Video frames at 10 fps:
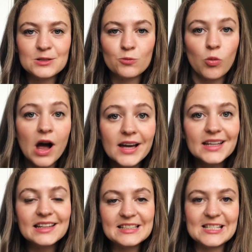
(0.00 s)

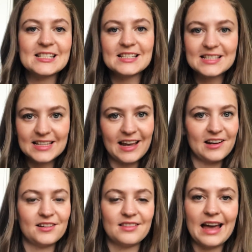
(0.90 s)
why does it
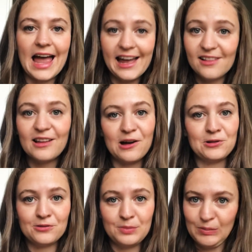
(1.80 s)
scare the hell
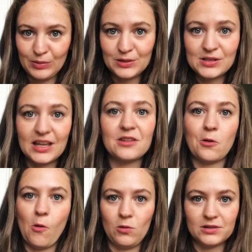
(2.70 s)
out of people to get
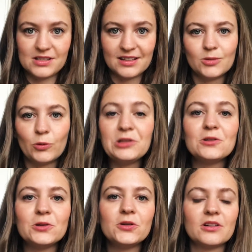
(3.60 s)
old? When you
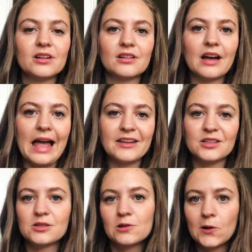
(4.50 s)
look at
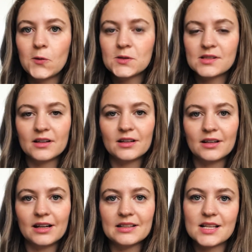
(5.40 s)
it closer,
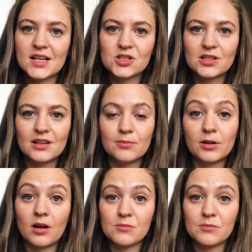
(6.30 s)
it actually becomes